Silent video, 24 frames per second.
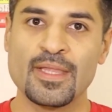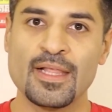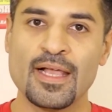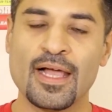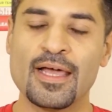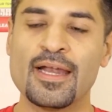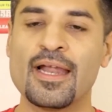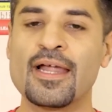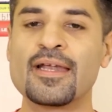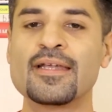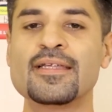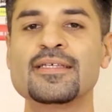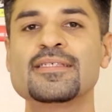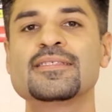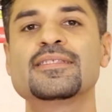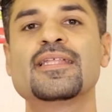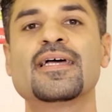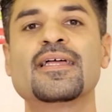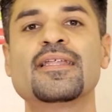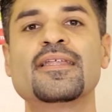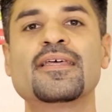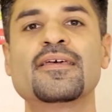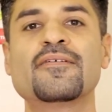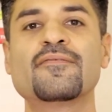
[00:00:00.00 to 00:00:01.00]
and
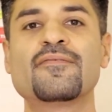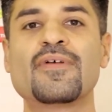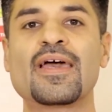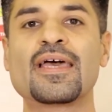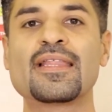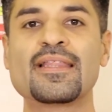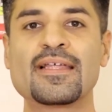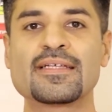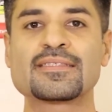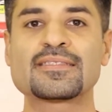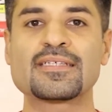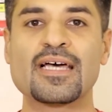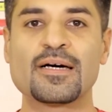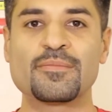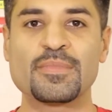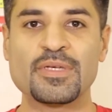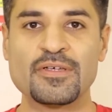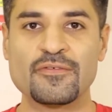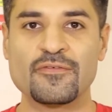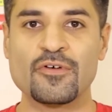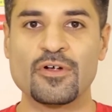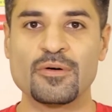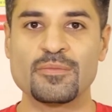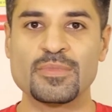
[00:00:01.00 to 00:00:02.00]
understanding where that's
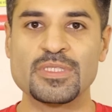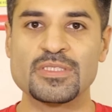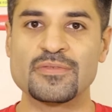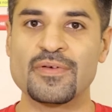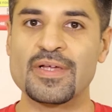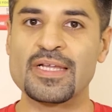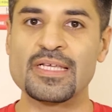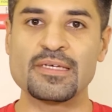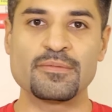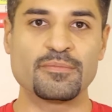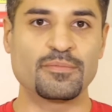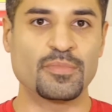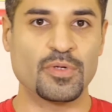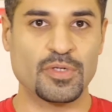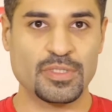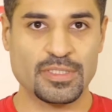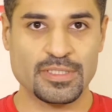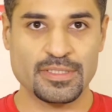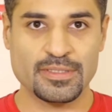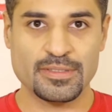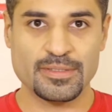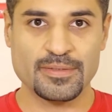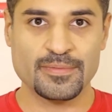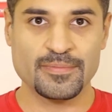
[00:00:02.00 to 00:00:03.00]
coming from is very
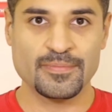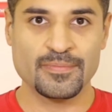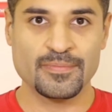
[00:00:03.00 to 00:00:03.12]
important.